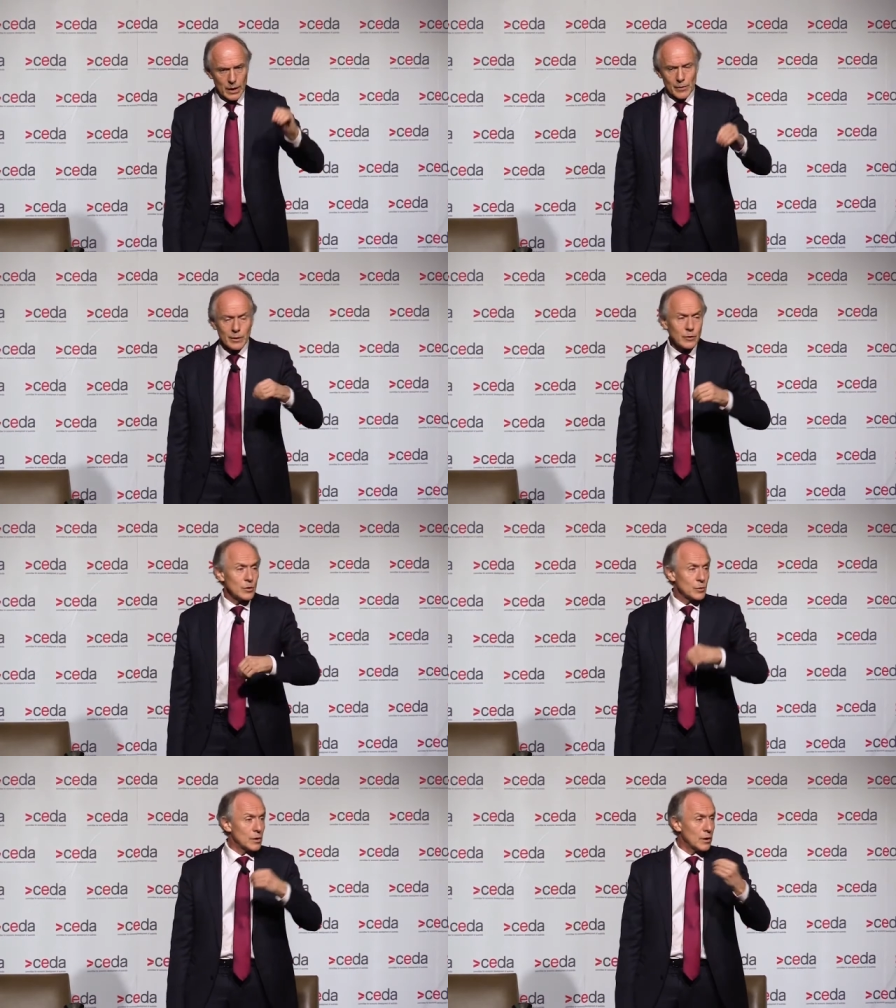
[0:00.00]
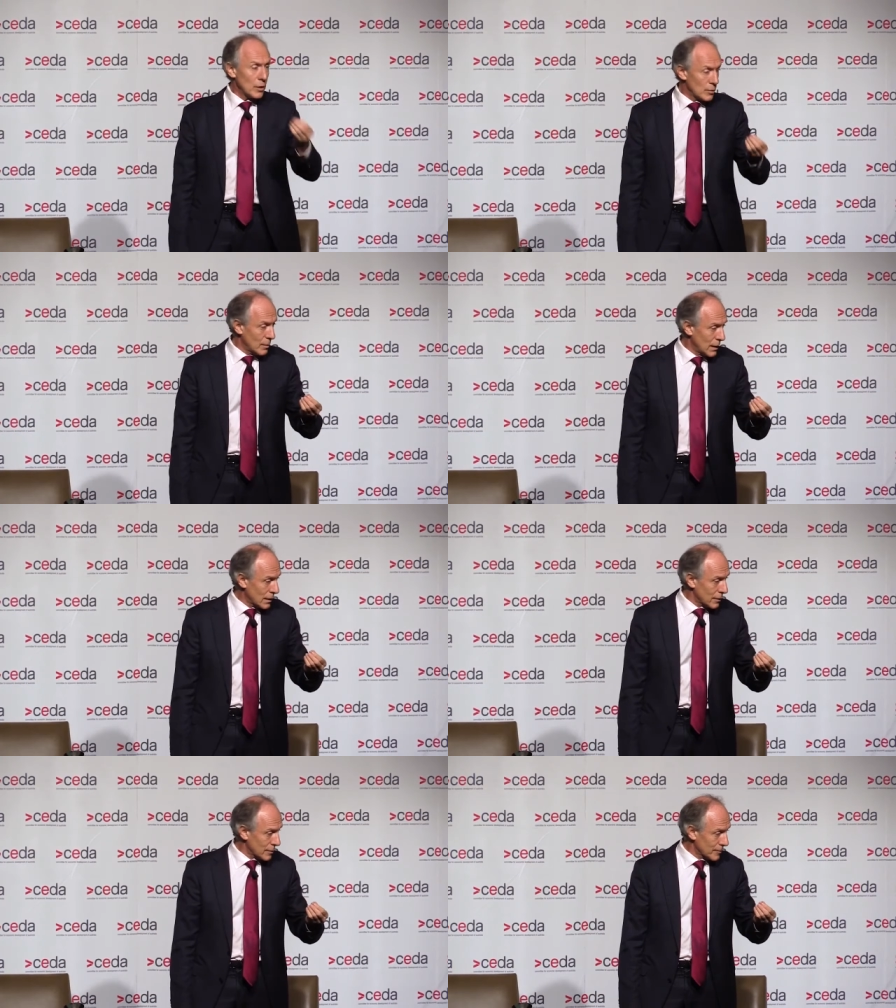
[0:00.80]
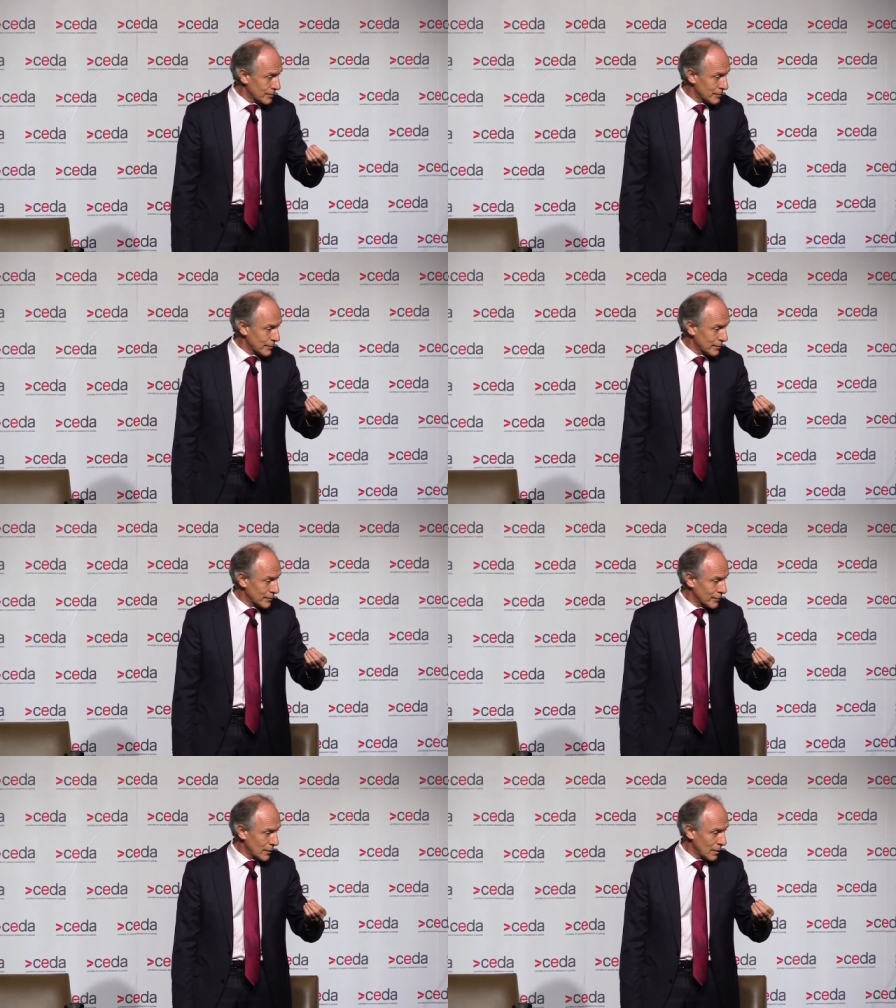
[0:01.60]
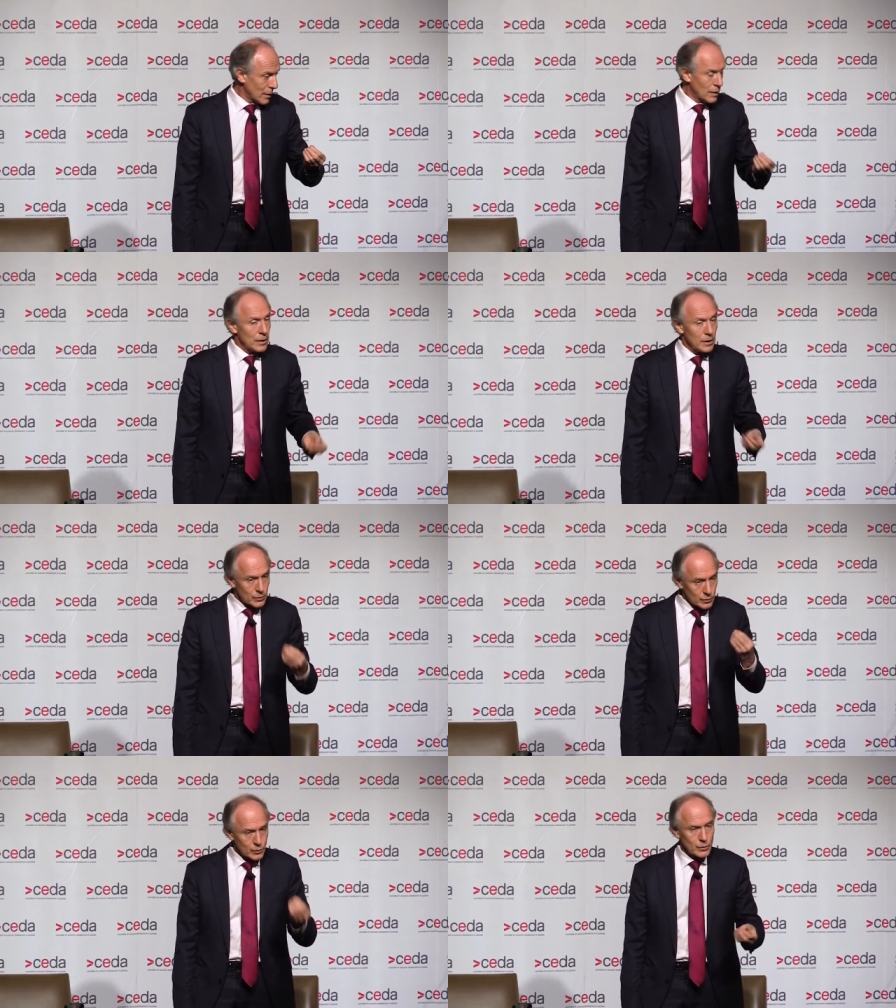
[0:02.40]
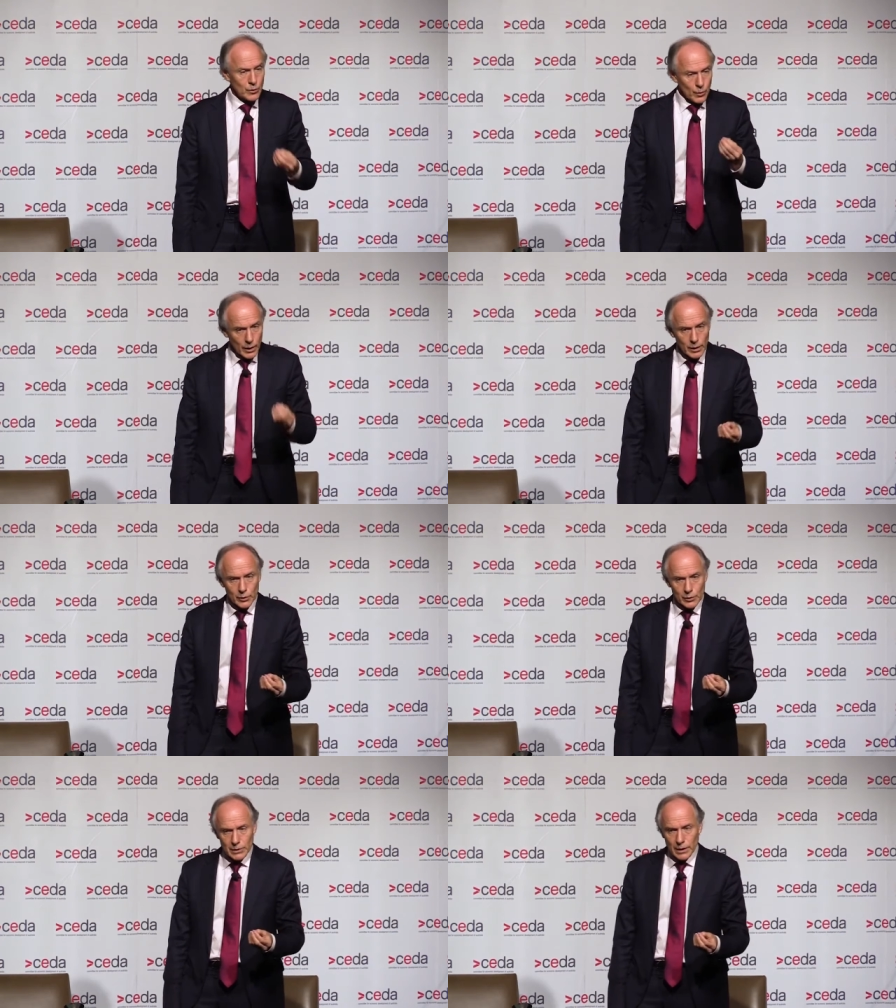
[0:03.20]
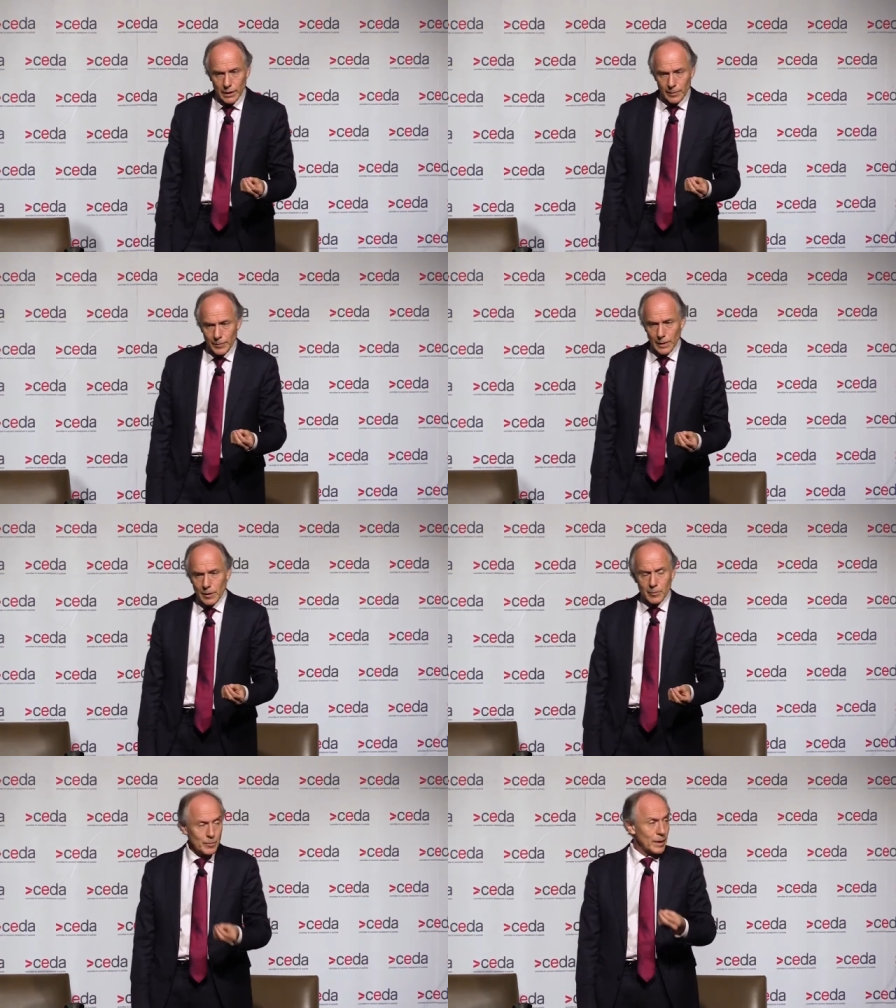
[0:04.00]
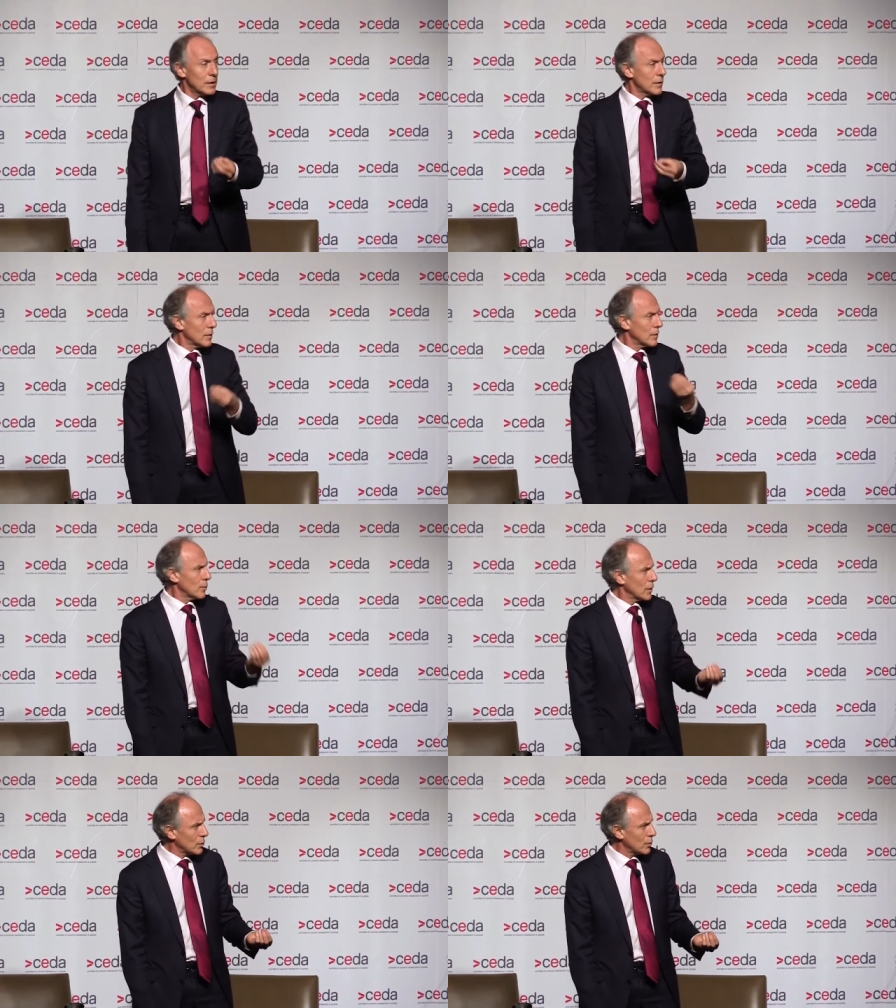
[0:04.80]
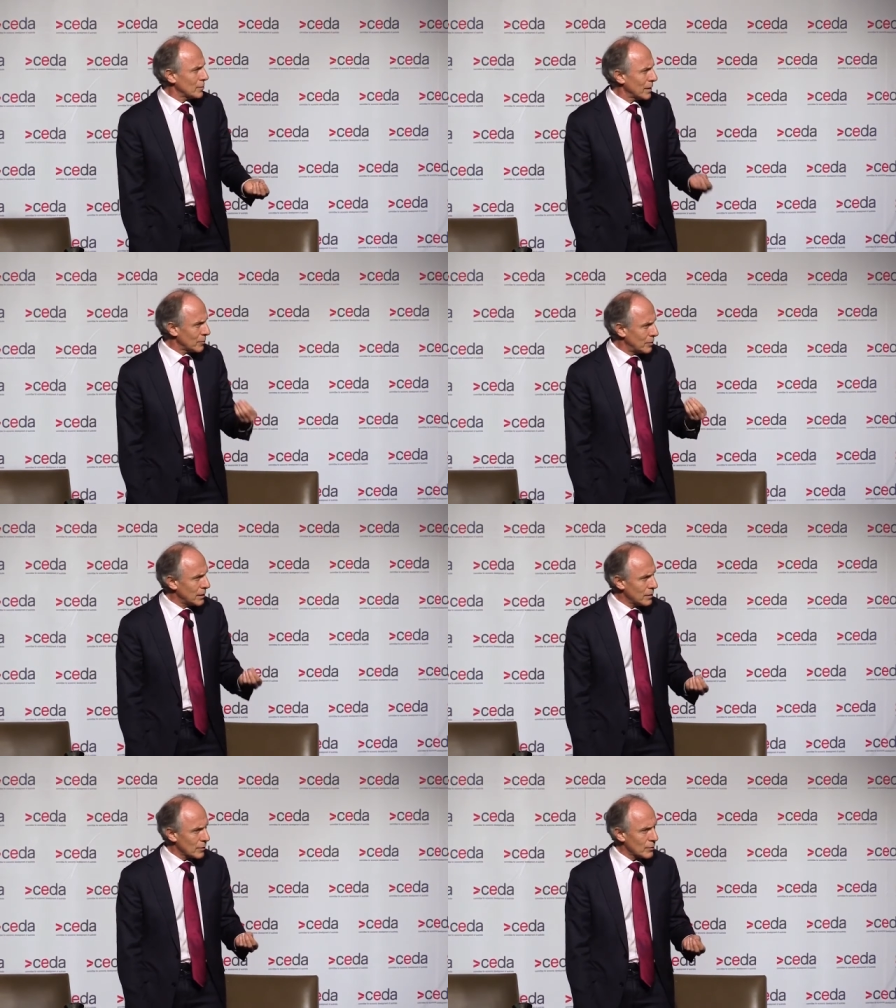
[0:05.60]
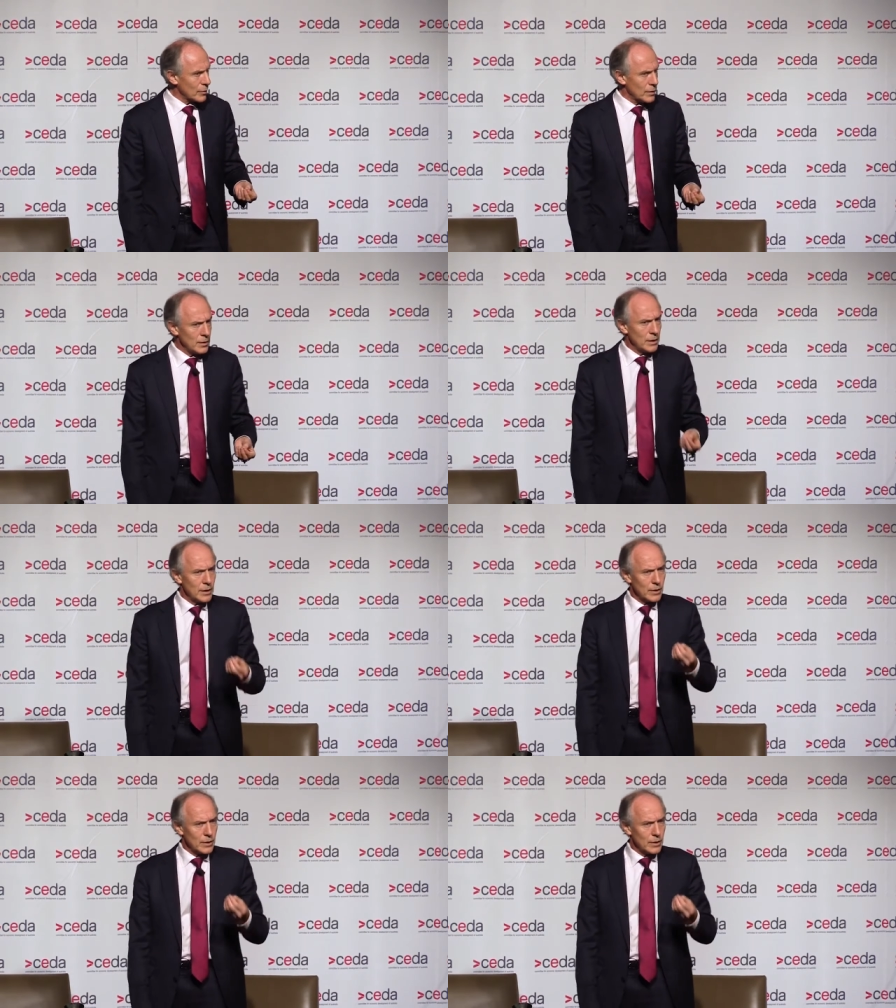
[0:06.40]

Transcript: And that's into a known market. It took quite a long time, but we're talking about a big industry